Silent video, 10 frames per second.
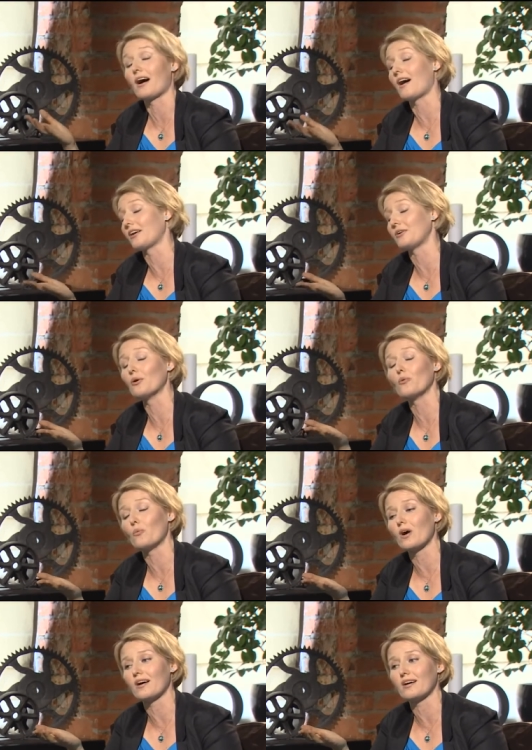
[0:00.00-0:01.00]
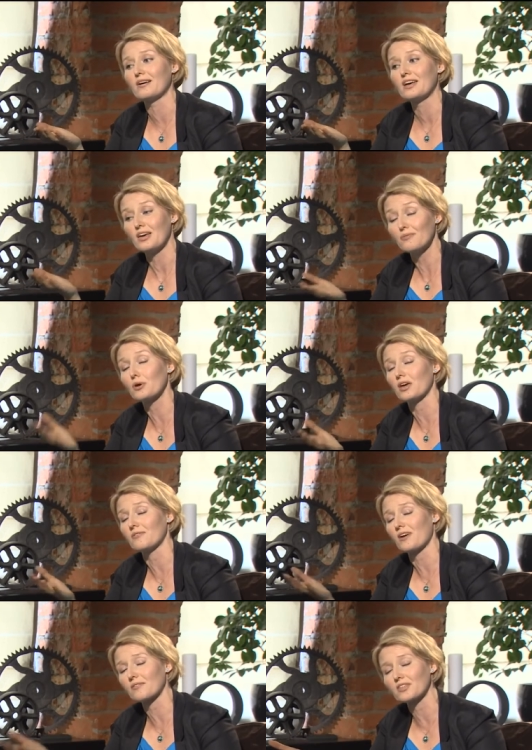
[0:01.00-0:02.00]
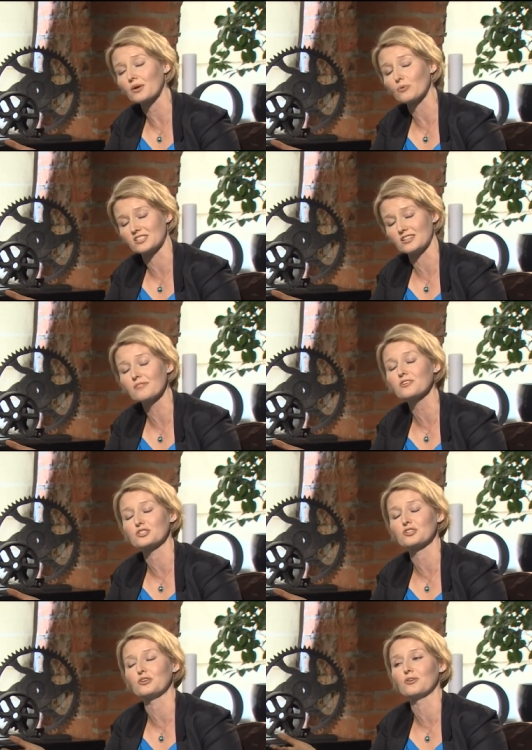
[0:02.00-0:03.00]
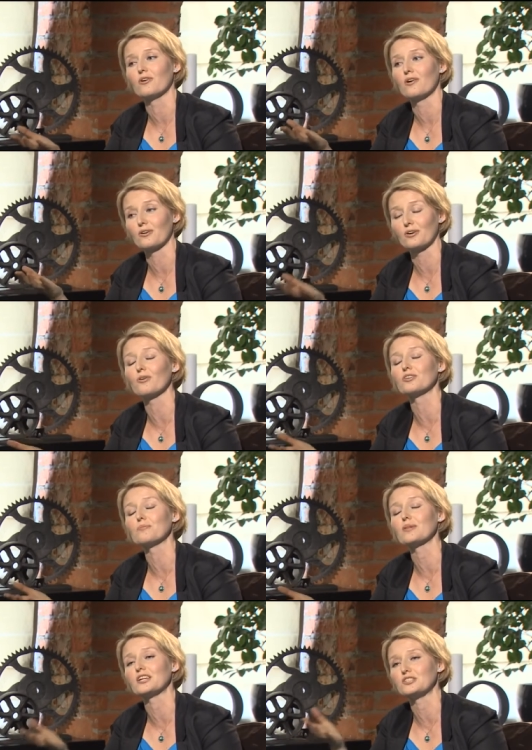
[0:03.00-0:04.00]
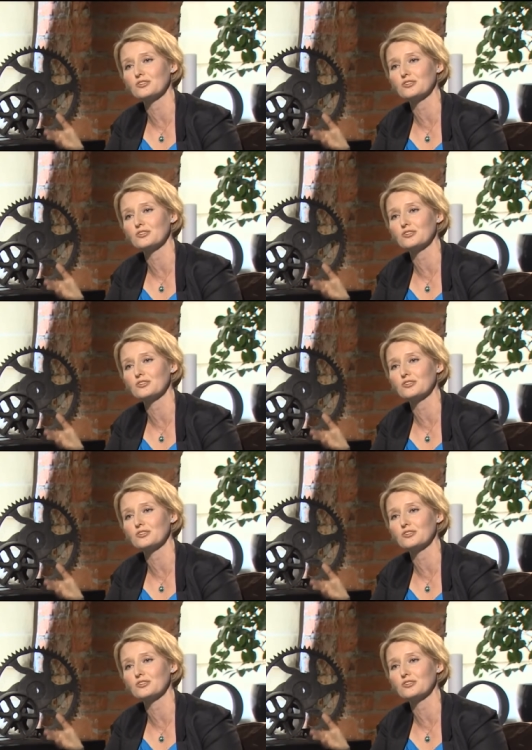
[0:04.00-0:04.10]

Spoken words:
I don't know, if everything was delivered to you on a golden plate,